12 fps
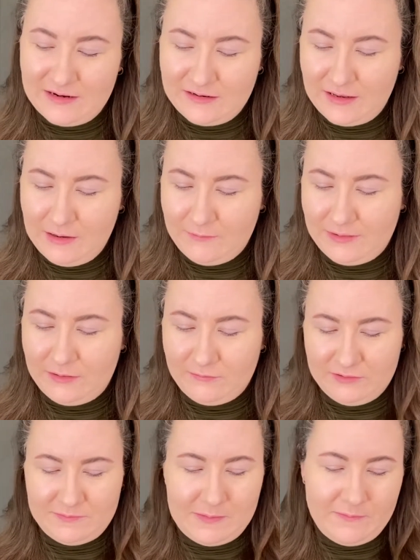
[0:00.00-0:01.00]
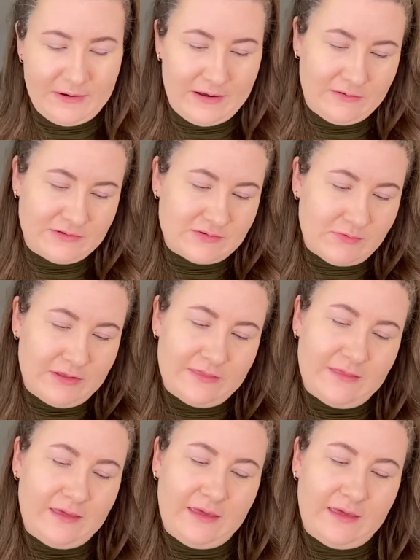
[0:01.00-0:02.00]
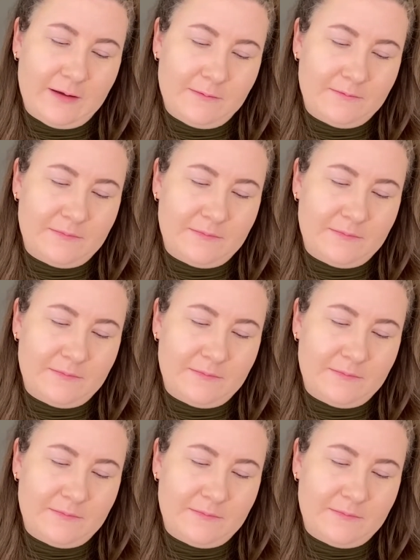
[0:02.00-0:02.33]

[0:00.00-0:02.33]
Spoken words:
I went in with my brows with the